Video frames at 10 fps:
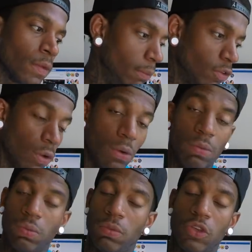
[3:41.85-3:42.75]
So
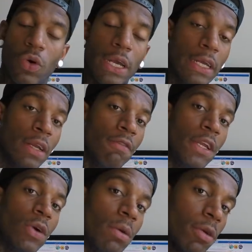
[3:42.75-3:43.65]
let's go ahead and get into
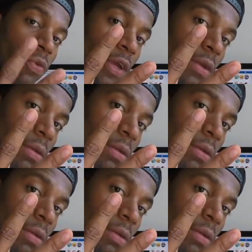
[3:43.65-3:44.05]
video number 3.